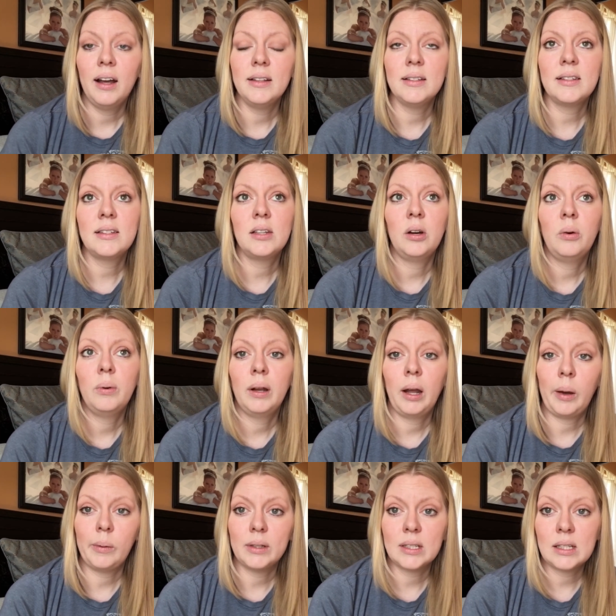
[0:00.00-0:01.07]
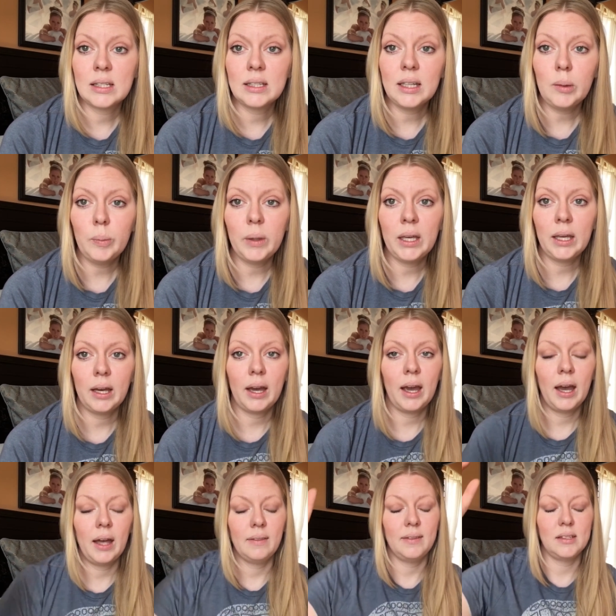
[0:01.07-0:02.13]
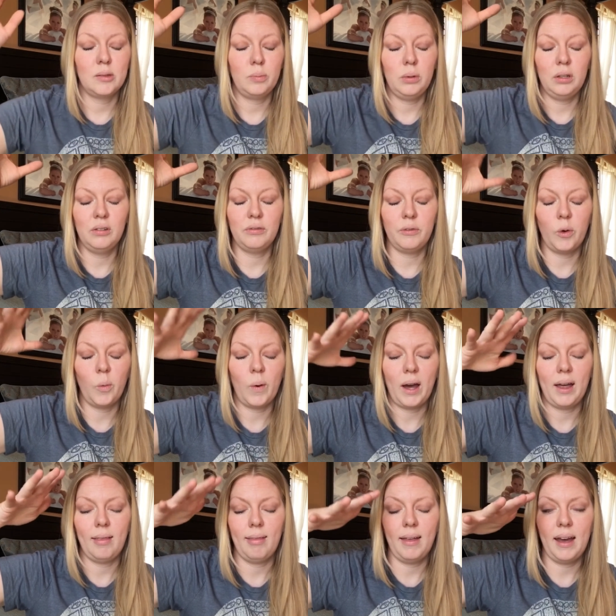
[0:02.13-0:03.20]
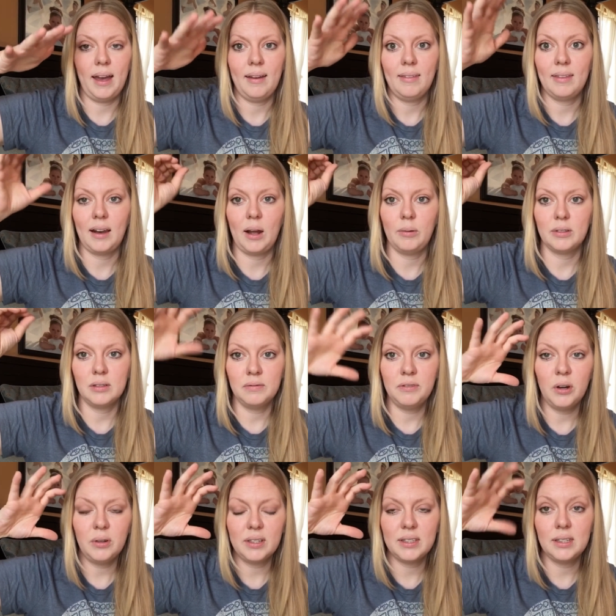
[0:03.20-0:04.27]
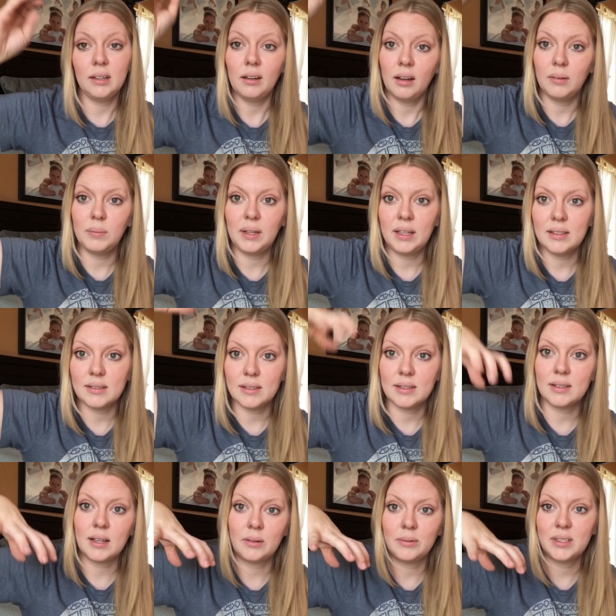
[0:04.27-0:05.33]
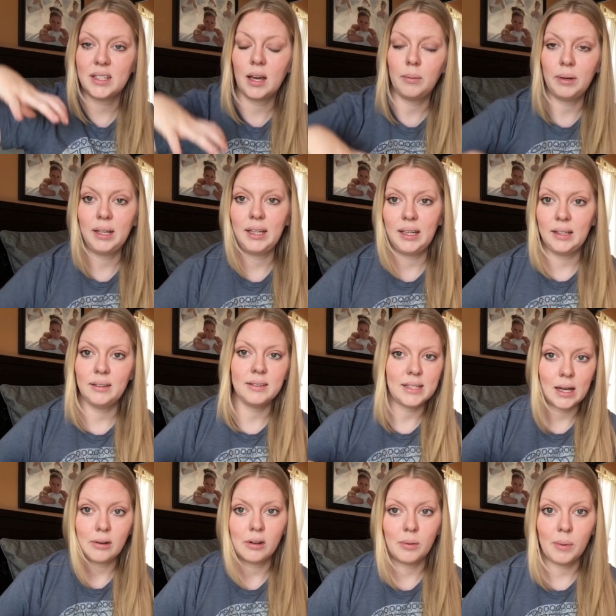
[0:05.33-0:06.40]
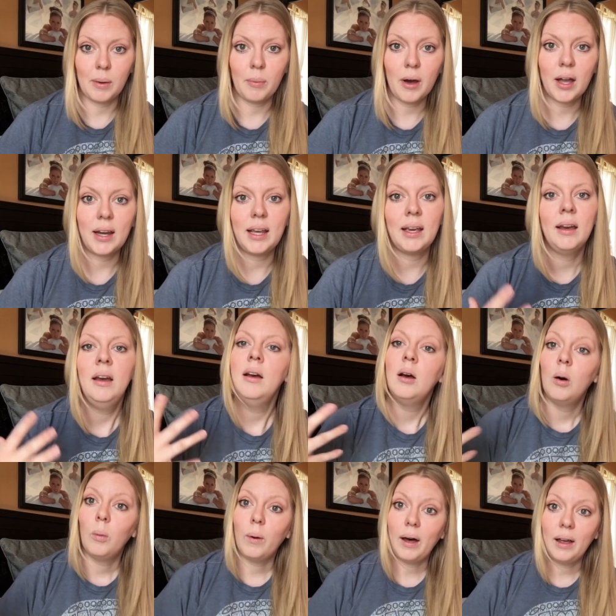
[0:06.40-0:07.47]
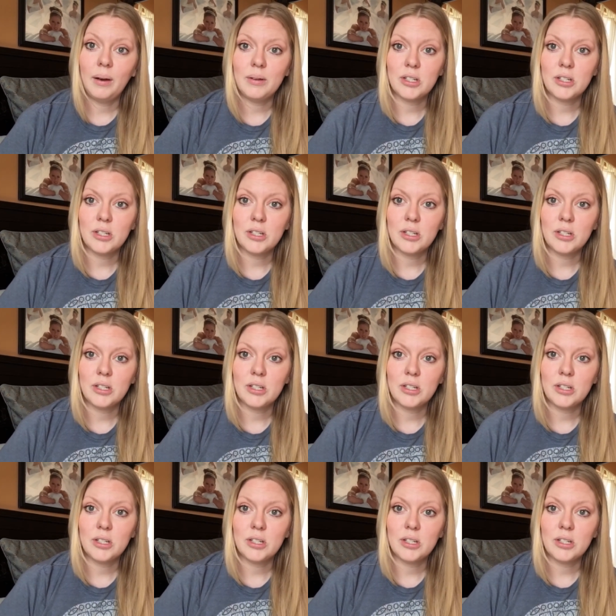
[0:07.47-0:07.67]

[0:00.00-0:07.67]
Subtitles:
And so when I was sleeping, I had this beautiful white light that I was focusing on because the sun was coming in down on my body while I